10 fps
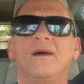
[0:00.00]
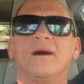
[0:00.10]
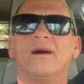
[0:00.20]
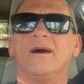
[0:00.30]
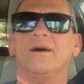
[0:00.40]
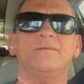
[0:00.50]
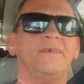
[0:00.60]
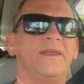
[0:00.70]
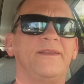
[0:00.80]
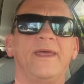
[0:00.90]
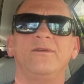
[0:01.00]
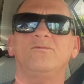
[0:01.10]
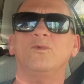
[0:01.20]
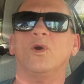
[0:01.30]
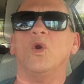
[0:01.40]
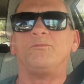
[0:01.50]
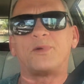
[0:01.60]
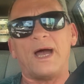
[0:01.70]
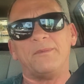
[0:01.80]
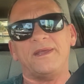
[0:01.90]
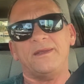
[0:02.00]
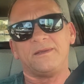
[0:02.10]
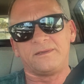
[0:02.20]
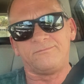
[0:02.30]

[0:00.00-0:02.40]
Uh, and then we'll probably